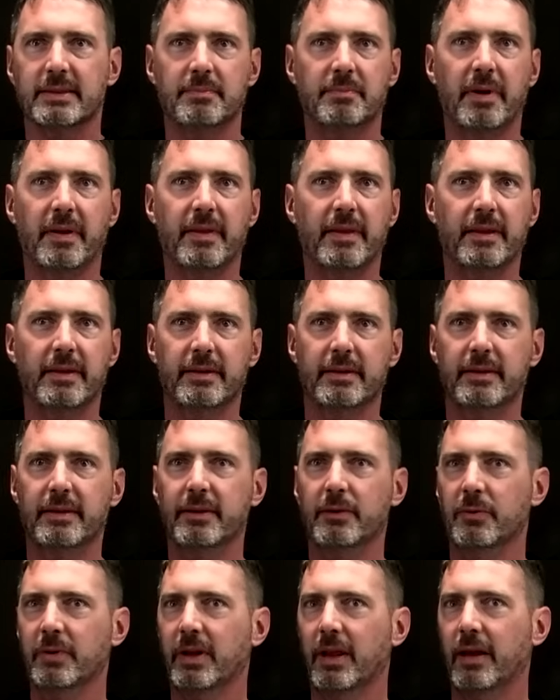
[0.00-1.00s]
but then
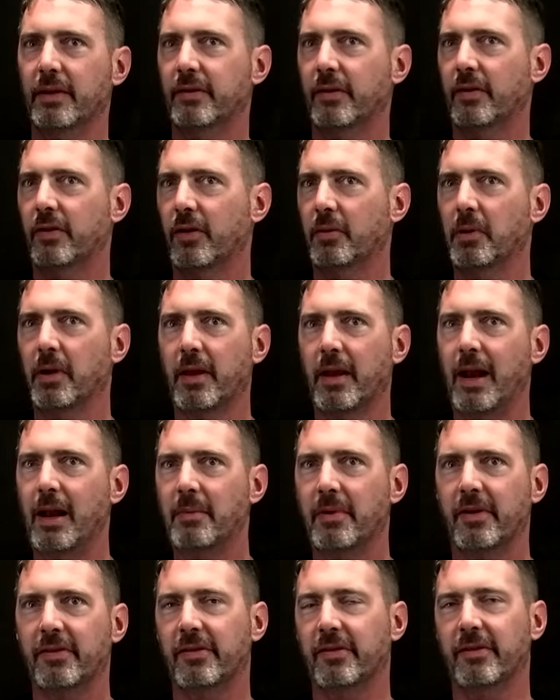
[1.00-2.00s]
realized that
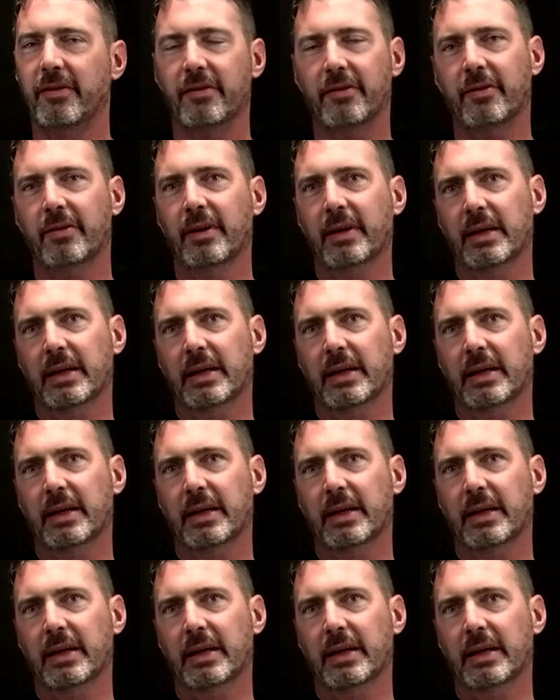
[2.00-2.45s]
thermodynamics is